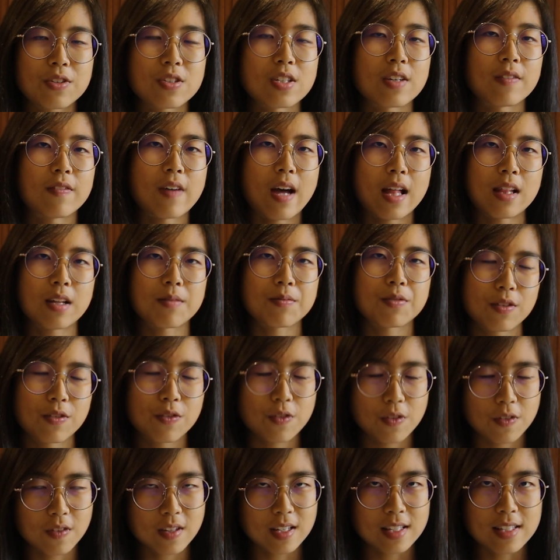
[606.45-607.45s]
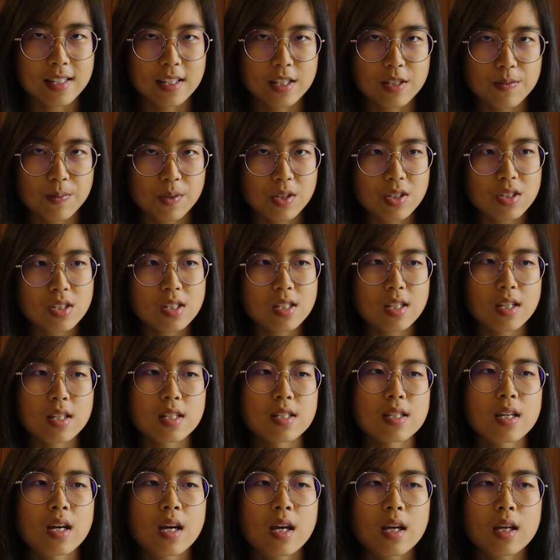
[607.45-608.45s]
developed through these
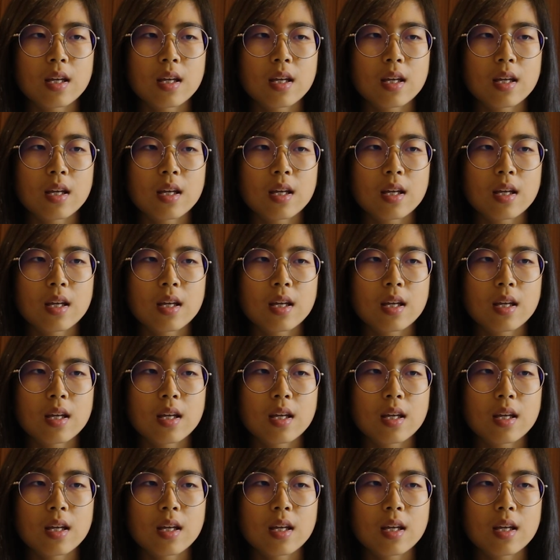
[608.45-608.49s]
experiences.